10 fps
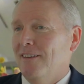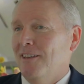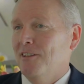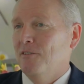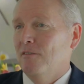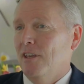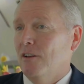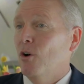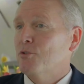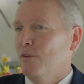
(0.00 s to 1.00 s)
in
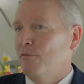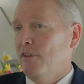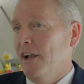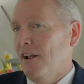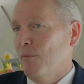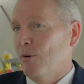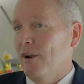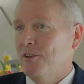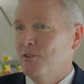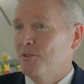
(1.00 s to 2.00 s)
Gulfstream flight
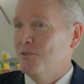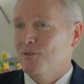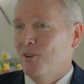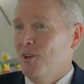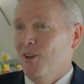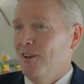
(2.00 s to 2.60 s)
operations,